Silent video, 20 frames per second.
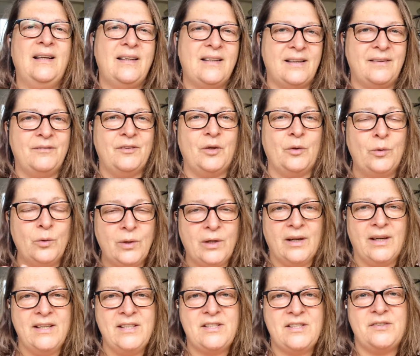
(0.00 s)
and all
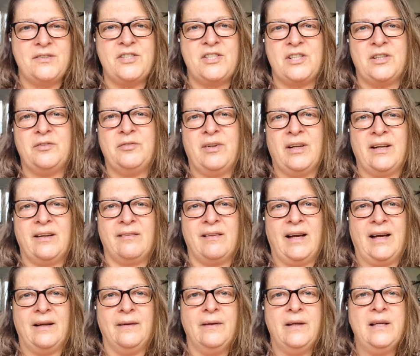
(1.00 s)
kinds of stuff like that.